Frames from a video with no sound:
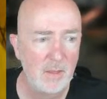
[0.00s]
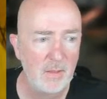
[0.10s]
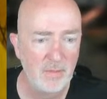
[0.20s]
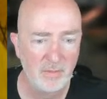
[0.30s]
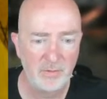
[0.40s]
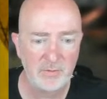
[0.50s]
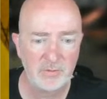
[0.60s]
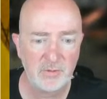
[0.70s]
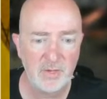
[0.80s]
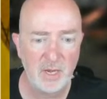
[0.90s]
then this
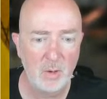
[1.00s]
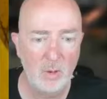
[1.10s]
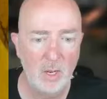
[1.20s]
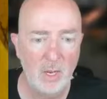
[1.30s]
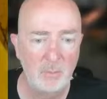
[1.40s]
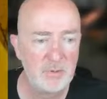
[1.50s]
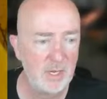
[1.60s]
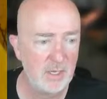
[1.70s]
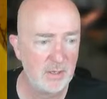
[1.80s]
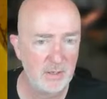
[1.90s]
is now
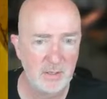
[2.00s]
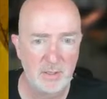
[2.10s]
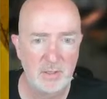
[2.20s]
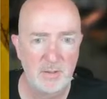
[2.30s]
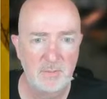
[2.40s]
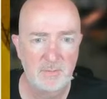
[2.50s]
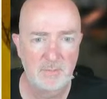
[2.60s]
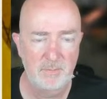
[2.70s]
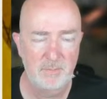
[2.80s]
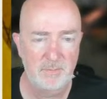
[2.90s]
updated
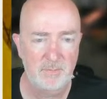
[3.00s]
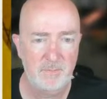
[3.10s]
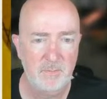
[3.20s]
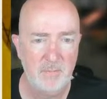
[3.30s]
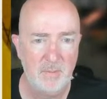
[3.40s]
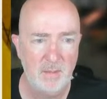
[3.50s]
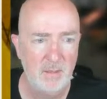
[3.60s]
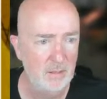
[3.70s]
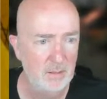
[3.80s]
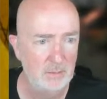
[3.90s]

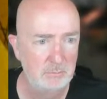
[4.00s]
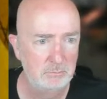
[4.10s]
to